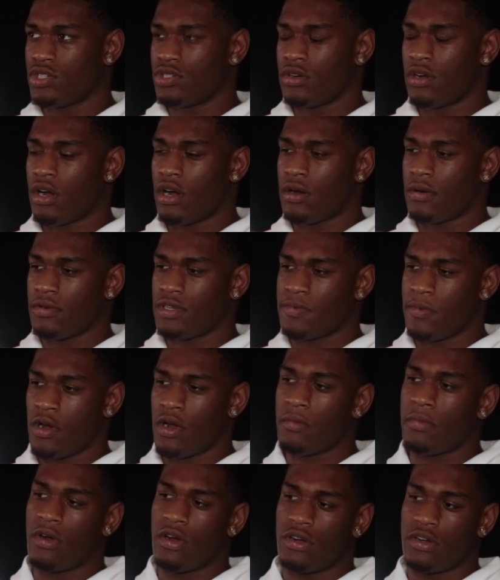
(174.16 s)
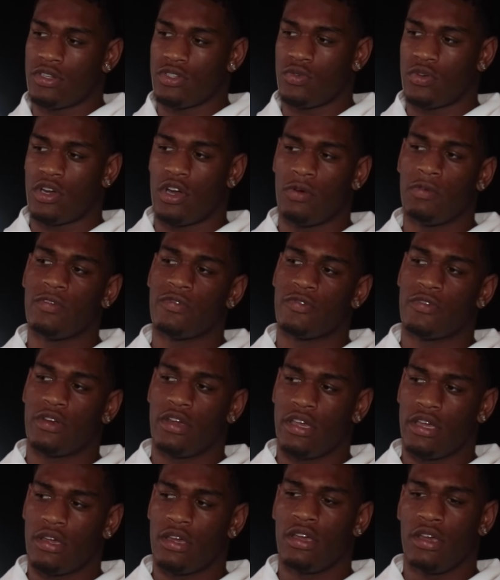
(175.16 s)
sure our sparring partners were
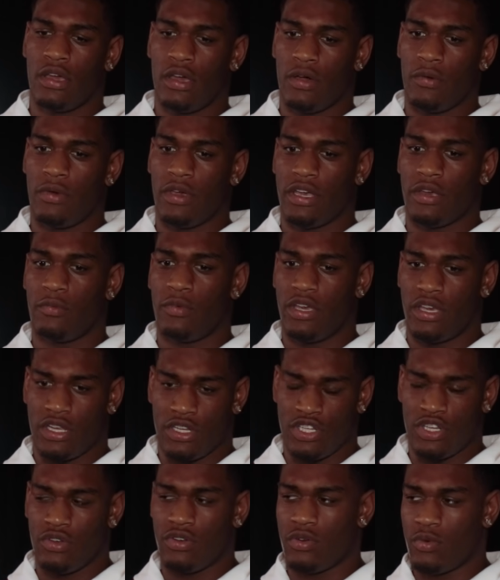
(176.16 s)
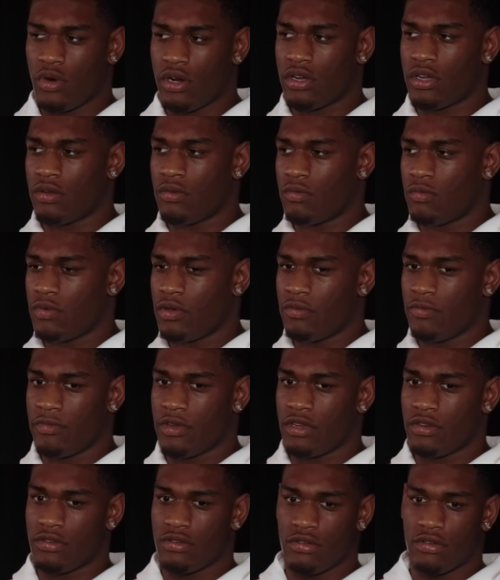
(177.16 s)
COVID-free, and we continued to work, and we've
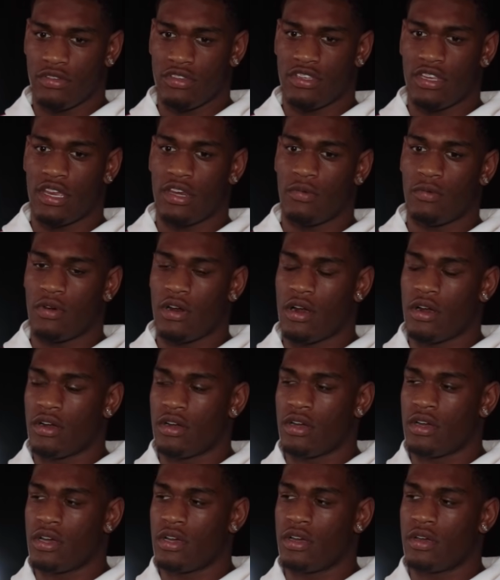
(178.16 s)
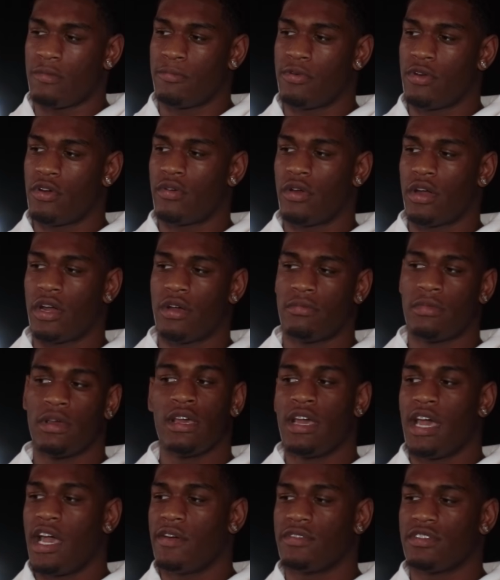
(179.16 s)
been steady with our program
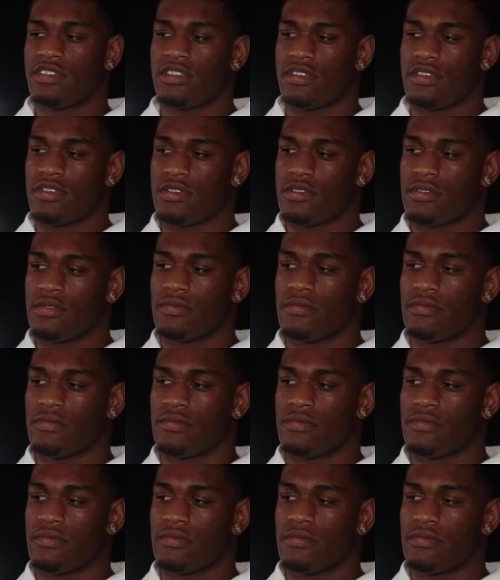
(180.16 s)
ever since.